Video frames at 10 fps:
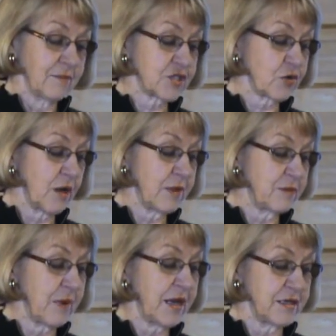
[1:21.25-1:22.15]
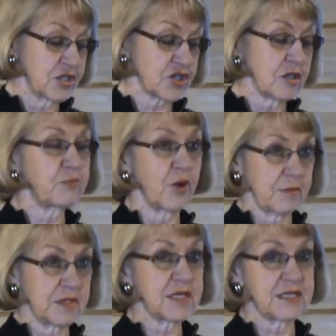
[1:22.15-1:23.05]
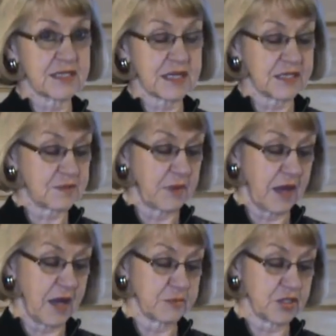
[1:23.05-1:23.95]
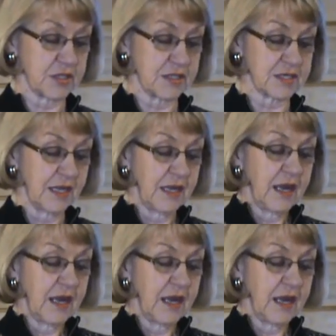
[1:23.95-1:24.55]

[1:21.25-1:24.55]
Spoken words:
So I made my initial appointment to discuss my options.